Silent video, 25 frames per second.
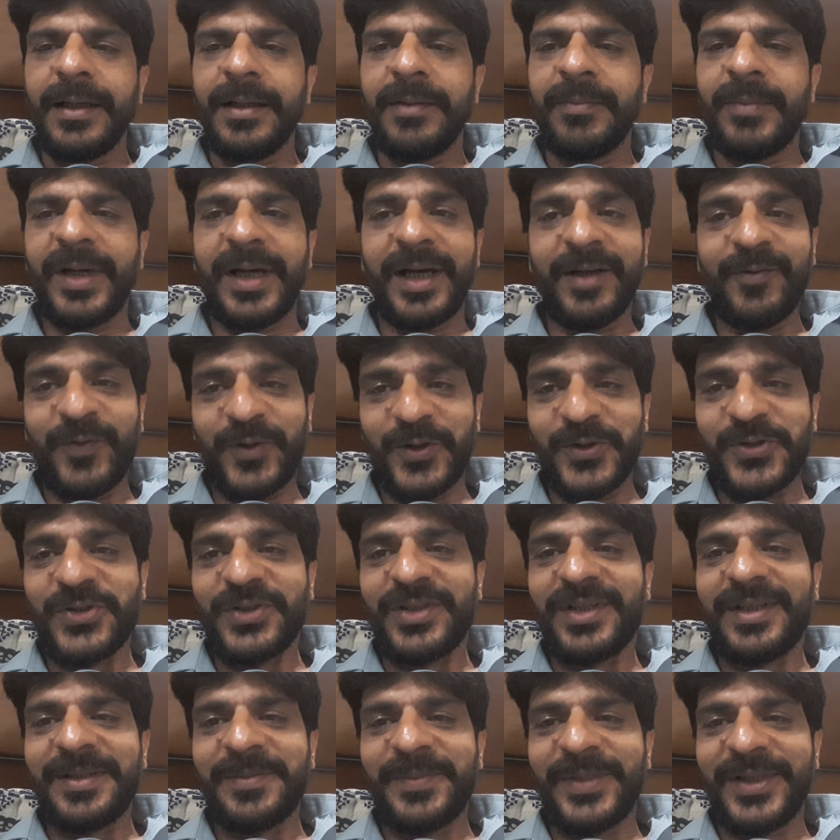But
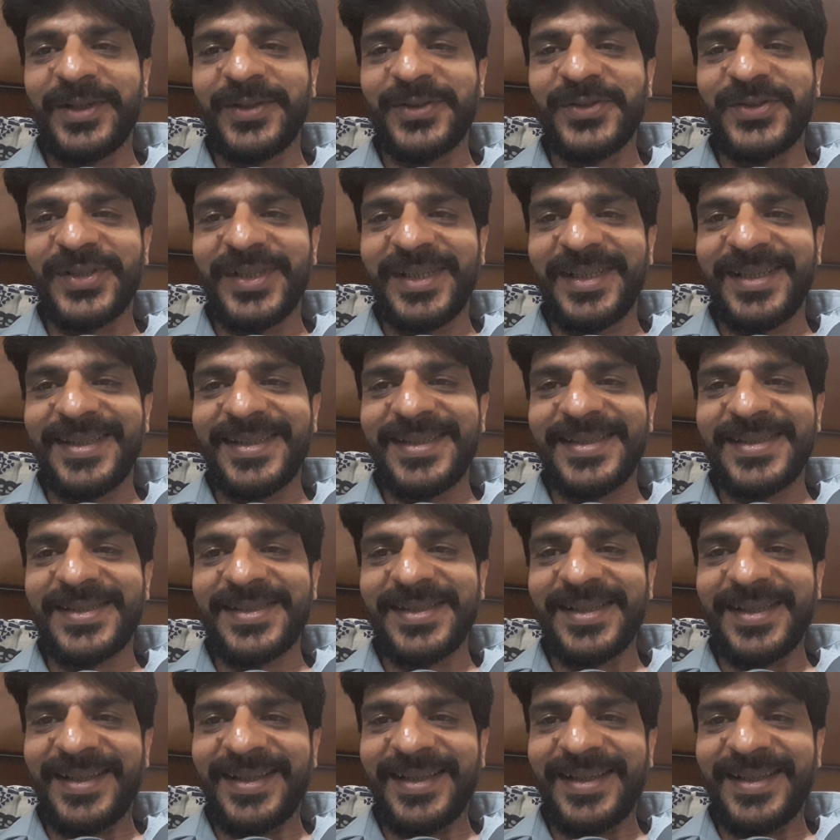unfortunately, because he is